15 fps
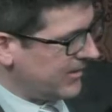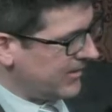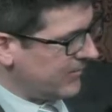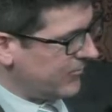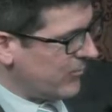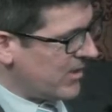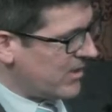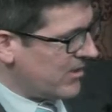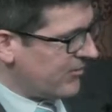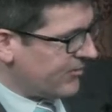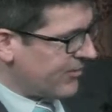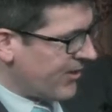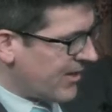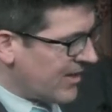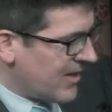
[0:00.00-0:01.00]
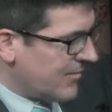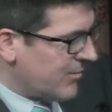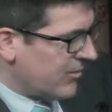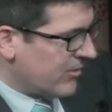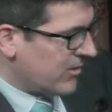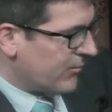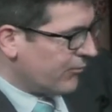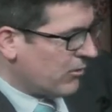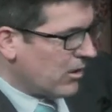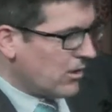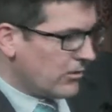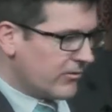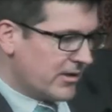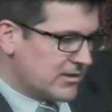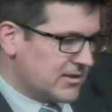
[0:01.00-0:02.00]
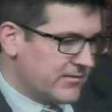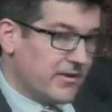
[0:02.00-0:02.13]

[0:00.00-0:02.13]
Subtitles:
when you're thinking about the progress of